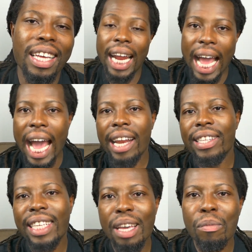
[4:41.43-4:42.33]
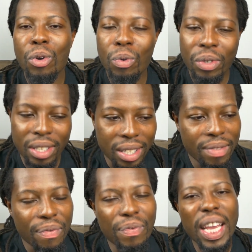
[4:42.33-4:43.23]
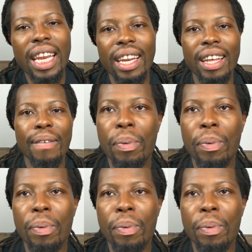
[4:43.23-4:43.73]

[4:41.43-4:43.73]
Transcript: And I had a team who was feeding it.